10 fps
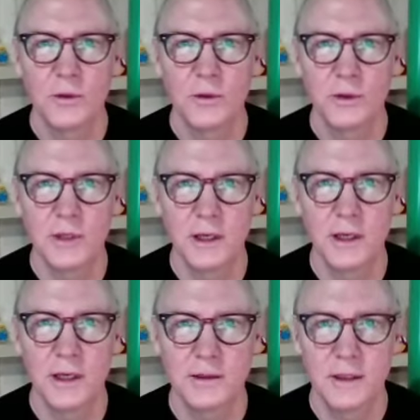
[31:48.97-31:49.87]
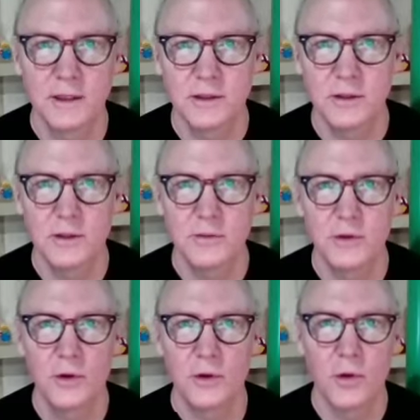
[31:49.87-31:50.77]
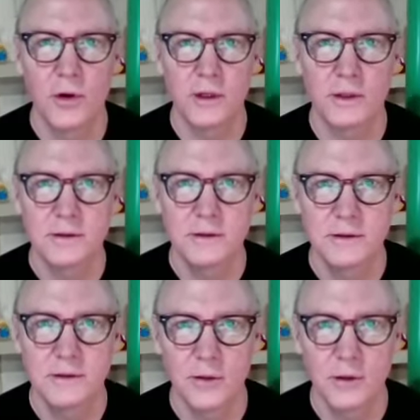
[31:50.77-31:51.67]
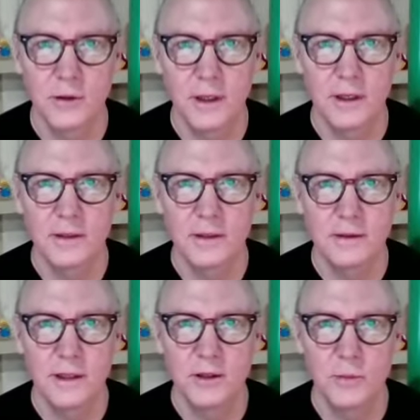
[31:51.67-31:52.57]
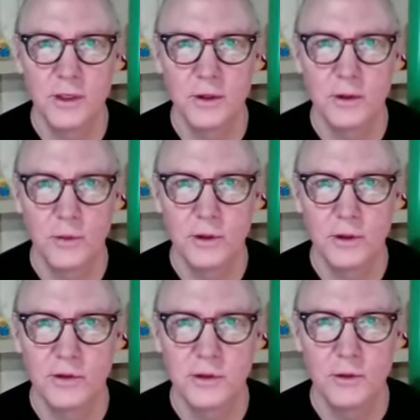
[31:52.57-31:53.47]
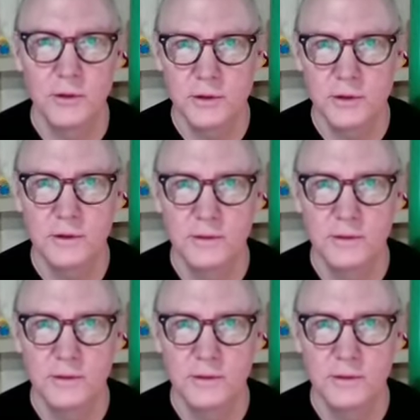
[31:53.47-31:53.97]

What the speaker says: I wish I still lived in New York, so I could be one of your students.